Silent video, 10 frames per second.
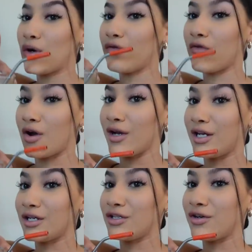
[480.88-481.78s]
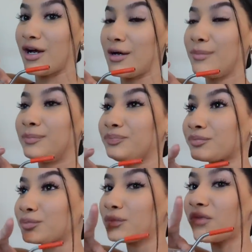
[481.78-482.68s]
Rawgear drop.
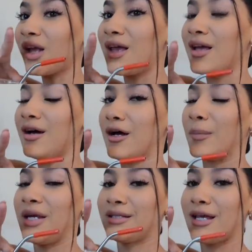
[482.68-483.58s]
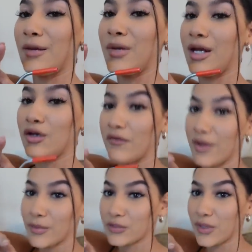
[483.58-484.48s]
It's coming
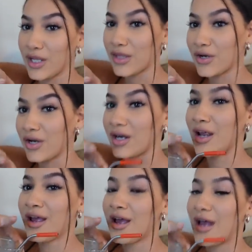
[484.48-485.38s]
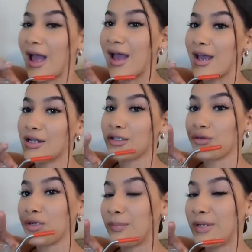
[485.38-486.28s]
November 23rd at
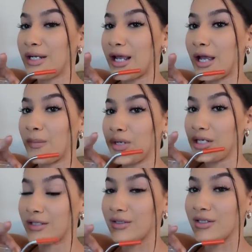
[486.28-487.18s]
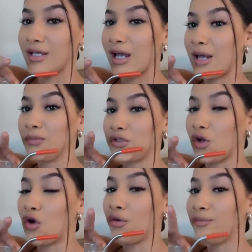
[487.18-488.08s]
3 p.m. Eastern time,
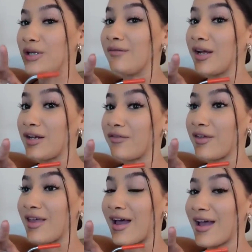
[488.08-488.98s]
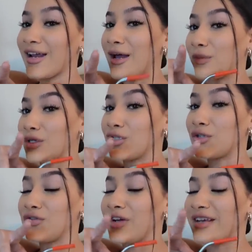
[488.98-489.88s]
so be ready for that. I'm gonna show
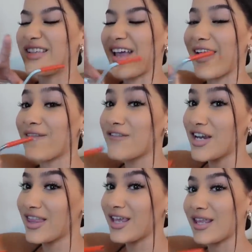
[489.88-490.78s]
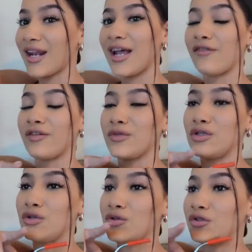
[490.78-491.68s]
you guys everything that I got from the
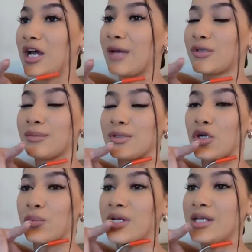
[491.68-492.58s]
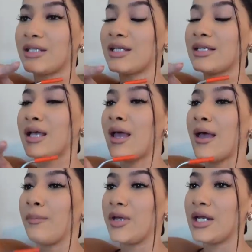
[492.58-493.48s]
new drop, some dope pieces,
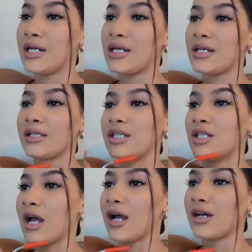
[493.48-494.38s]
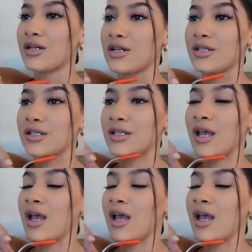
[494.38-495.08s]
beanies, joggers,